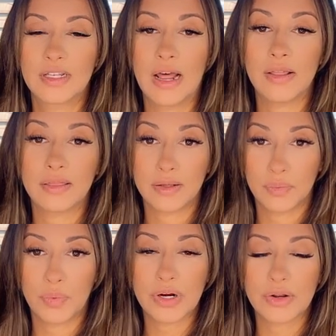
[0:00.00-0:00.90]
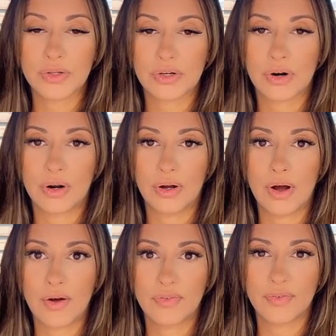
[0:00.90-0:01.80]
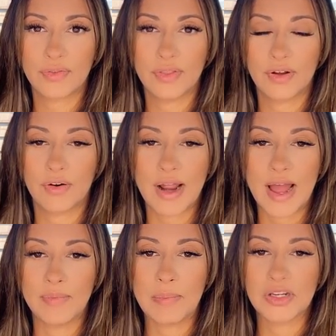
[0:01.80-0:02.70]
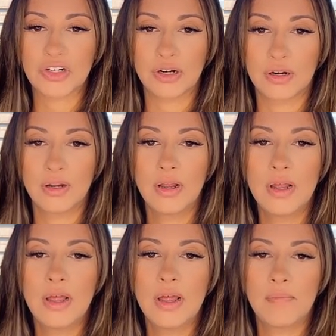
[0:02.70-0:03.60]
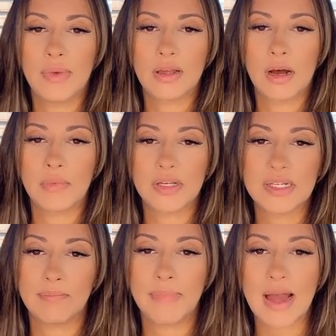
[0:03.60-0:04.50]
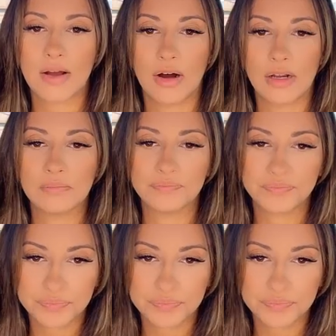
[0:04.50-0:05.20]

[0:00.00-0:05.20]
now that the weirdos are off the gram, let me turn my commenting back on.